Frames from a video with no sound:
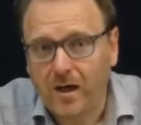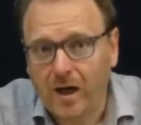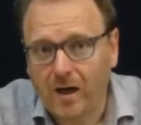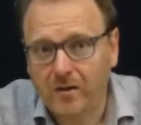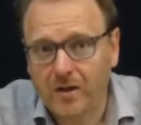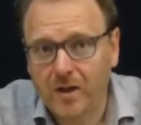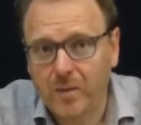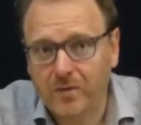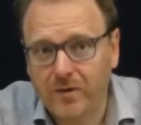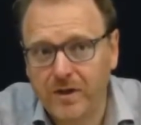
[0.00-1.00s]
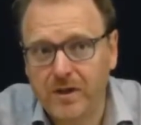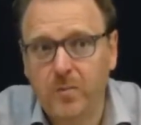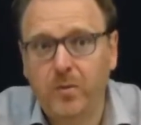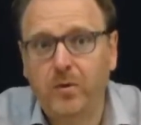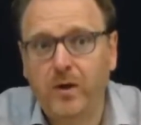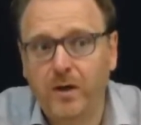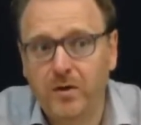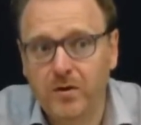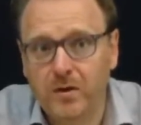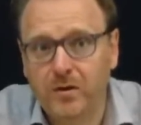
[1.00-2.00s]
I try to keep it very simple. I
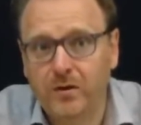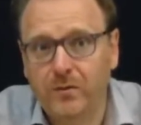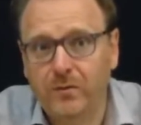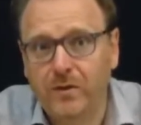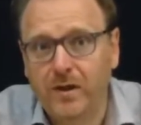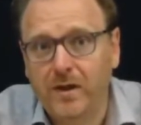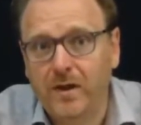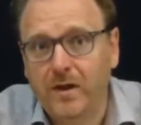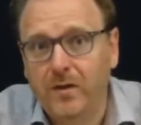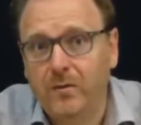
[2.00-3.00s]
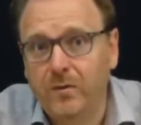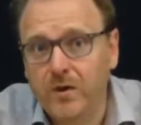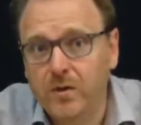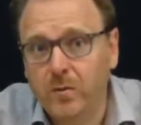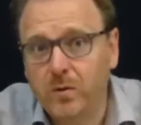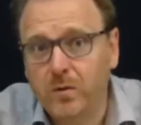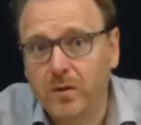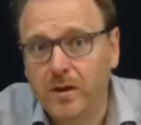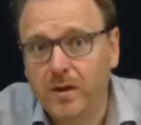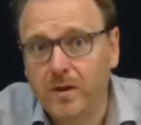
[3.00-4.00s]
use a lot of visual
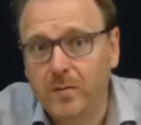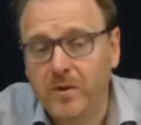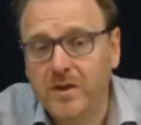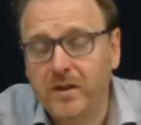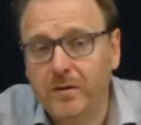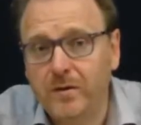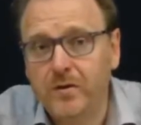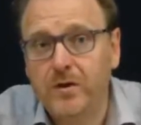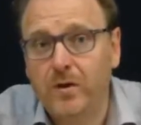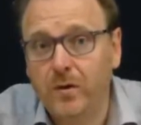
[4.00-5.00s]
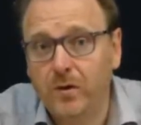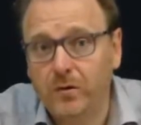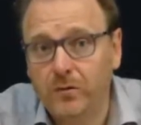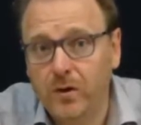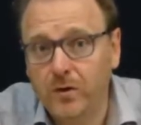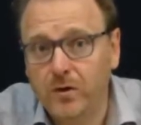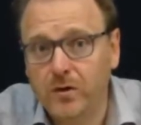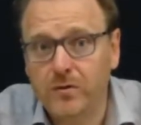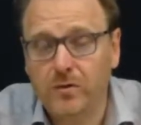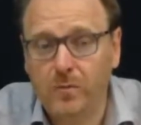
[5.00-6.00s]
material, so a lot of photos
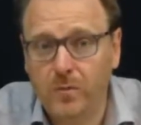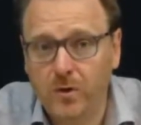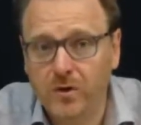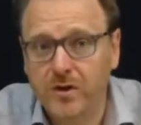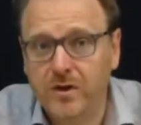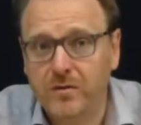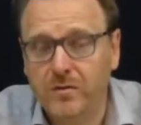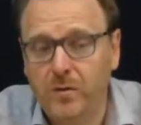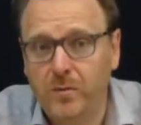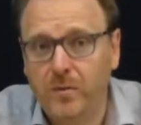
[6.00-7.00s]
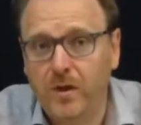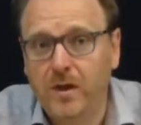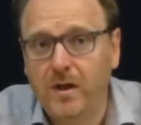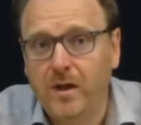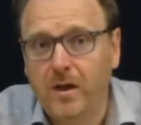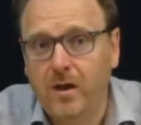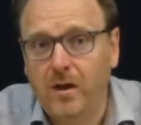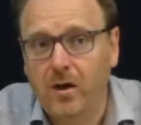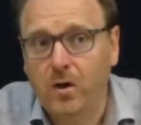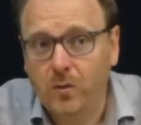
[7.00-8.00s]
from mosques, from
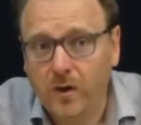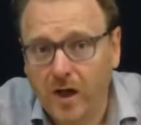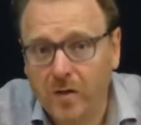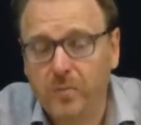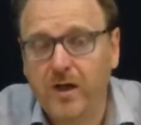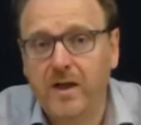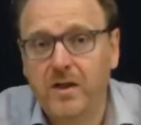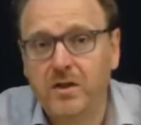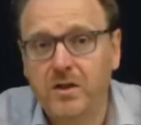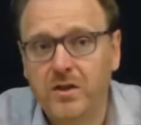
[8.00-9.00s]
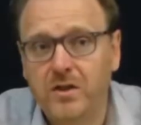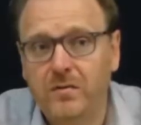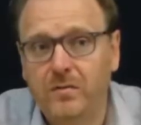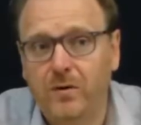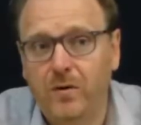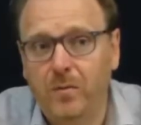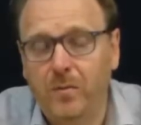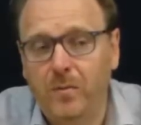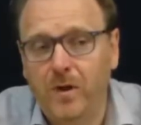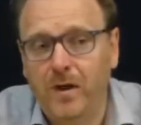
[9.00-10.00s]
Quran pages, from
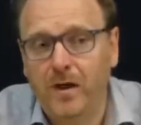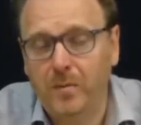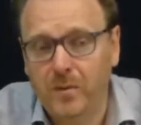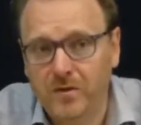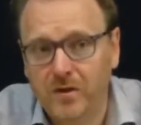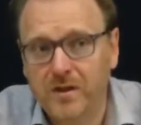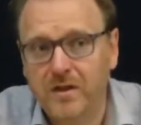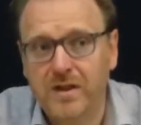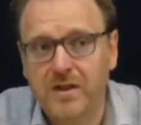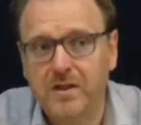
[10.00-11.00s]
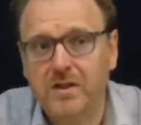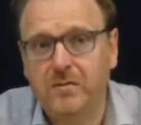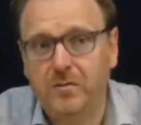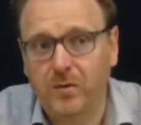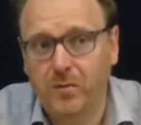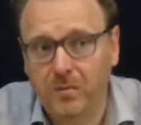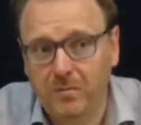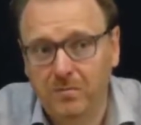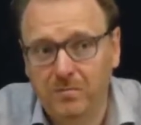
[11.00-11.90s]
uh, madrasas, from